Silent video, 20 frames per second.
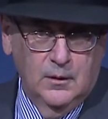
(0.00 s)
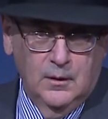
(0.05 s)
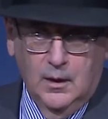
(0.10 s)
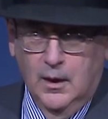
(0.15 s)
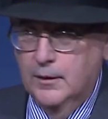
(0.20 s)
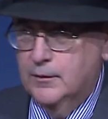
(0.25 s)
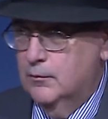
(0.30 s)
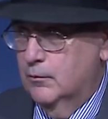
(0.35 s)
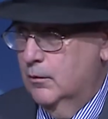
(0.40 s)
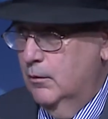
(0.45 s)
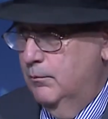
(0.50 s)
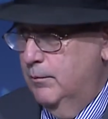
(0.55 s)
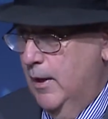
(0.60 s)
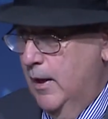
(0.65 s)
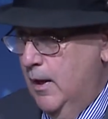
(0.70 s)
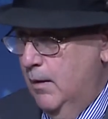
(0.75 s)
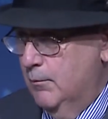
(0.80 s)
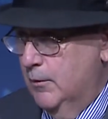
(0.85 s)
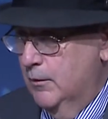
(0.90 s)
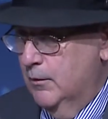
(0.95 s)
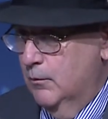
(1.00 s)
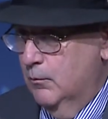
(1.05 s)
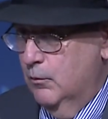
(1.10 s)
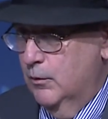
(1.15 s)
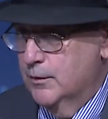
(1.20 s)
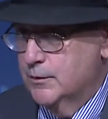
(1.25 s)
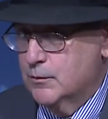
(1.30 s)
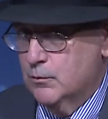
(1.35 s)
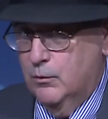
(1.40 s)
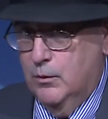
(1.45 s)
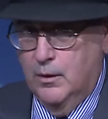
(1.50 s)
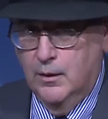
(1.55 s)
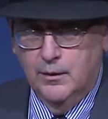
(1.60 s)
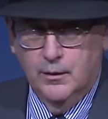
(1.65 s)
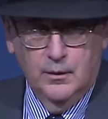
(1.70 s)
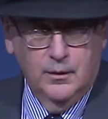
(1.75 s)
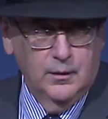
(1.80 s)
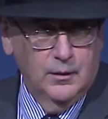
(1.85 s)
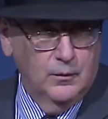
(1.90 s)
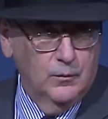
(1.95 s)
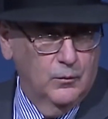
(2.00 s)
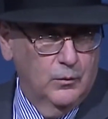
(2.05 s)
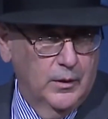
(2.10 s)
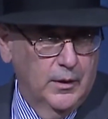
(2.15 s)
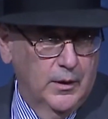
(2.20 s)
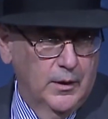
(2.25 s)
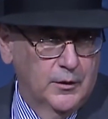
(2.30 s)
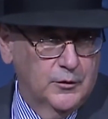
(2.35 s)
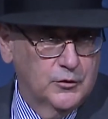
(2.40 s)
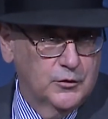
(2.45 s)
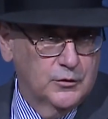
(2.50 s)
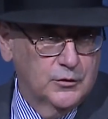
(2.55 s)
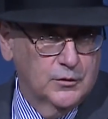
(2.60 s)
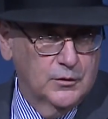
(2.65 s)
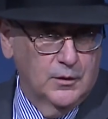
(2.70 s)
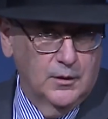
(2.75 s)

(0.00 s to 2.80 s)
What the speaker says: under Obama was one in which,